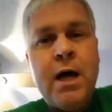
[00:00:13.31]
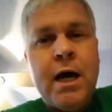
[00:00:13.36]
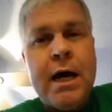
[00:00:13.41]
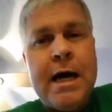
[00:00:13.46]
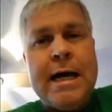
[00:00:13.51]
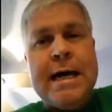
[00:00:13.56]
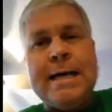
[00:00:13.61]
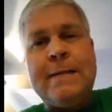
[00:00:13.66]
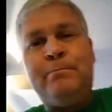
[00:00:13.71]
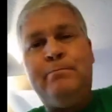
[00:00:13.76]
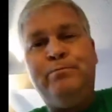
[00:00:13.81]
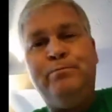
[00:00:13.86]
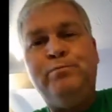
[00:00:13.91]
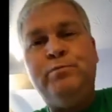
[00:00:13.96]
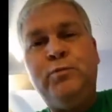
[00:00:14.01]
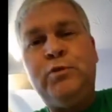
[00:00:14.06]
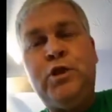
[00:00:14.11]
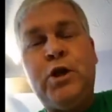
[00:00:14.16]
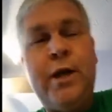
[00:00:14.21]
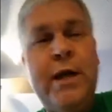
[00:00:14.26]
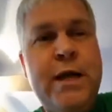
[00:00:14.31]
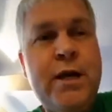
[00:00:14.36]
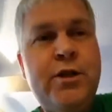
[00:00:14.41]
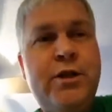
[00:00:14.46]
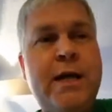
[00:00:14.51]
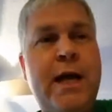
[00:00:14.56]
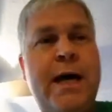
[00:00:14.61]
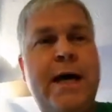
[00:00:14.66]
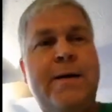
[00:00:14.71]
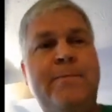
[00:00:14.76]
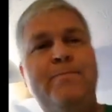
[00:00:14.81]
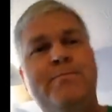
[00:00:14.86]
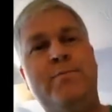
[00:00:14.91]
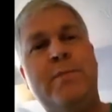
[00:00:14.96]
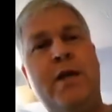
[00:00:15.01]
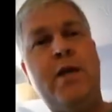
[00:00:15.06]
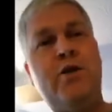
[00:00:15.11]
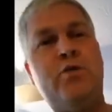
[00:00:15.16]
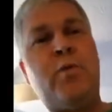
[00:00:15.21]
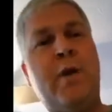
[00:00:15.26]
So here's
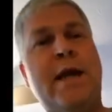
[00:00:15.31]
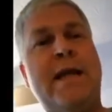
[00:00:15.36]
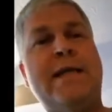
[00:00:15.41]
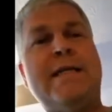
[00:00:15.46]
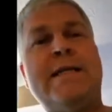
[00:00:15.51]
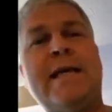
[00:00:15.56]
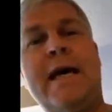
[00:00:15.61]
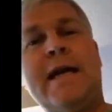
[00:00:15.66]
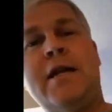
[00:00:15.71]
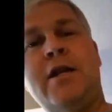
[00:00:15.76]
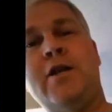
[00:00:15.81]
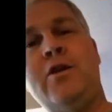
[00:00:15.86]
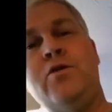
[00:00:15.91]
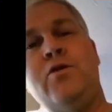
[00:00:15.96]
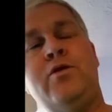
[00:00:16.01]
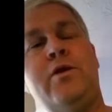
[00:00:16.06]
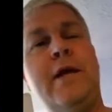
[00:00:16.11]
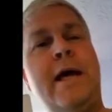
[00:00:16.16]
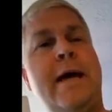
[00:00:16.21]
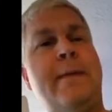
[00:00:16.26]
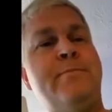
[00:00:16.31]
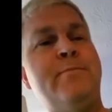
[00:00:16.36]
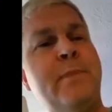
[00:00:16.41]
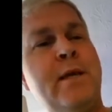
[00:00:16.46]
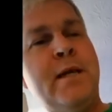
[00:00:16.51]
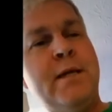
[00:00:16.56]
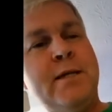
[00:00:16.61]
what I decided to do today.